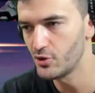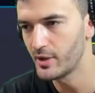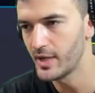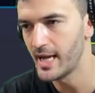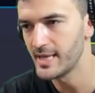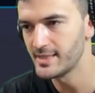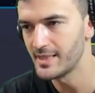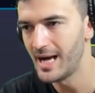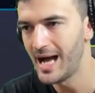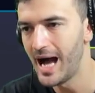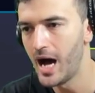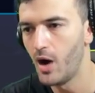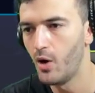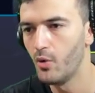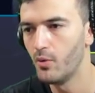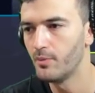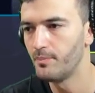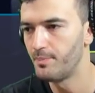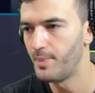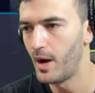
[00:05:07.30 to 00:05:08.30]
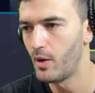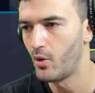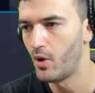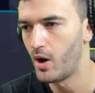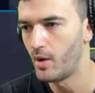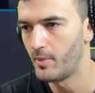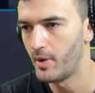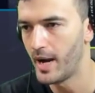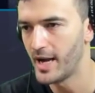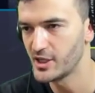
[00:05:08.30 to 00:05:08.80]
you guys how power
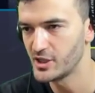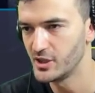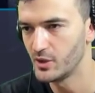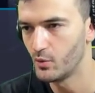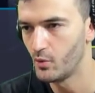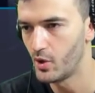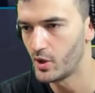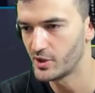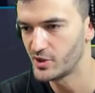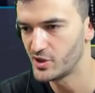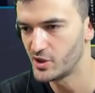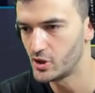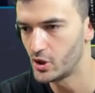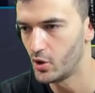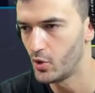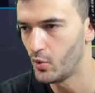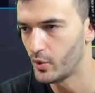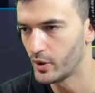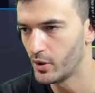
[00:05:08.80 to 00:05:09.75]
armor actually works. So we're